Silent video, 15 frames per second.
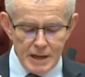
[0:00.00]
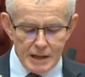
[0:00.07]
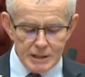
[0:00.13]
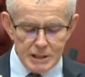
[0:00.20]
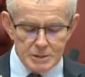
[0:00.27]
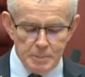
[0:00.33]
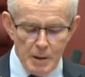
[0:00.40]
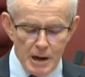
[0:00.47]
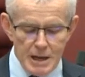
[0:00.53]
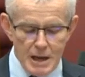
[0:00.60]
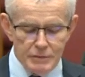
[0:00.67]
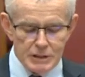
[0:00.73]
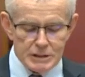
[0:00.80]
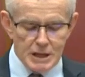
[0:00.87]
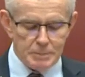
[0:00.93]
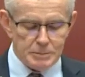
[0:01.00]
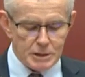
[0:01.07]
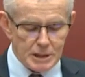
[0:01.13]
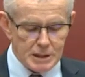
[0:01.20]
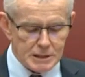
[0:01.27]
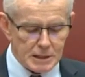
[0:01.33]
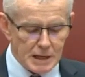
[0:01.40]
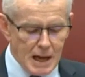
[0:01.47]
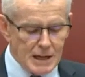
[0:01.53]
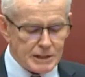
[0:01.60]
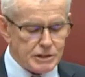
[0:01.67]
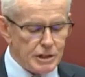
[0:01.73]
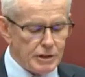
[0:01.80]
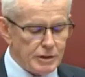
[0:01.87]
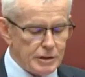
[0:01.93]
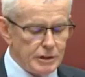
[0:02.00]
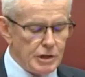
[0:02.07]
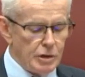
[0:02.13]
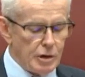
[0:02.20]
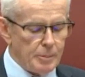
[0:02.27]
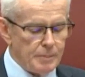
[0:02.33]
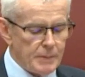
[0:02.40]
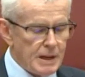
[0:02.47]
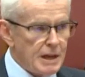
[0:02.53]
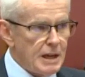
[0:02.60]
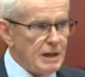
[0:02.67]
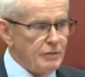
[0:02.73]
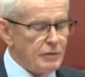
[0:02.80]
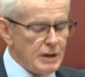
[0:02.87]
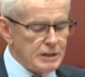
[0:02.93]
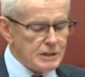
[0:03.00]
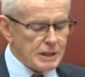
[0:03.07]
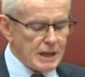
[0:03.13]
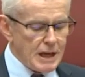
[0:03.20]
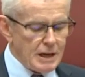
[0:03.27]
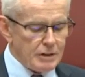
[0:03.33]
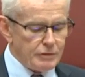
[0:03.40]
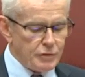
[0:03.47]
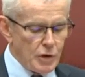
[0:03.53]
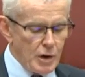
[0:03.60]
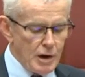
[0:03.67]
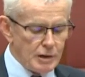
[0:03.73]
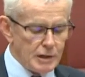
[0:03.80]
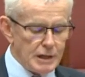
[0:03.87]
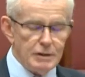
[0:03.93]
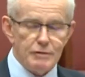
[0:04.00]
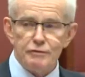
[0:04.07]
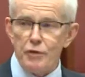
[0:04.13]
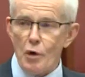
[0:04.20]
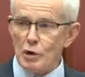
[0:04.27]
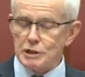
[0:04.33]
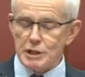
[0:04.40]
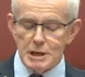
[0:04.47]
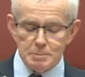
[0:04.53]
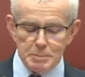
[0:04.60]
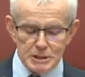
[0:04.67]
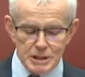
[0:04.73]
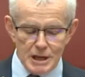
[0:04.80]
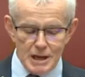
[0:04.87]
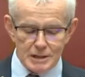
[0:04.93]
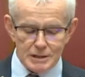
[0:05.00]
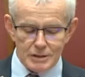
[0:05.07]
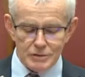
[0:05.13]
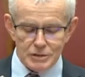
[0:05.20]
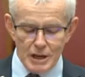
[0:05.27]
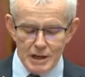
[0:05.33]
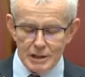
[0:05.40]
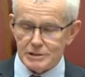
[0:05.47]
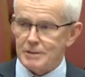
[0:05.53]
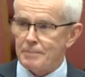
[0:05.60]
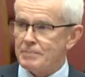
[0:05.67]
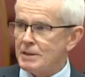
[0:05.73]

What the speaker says: despite heavy subsidies, last year in Europe, EVs accounted for only 14% of sales.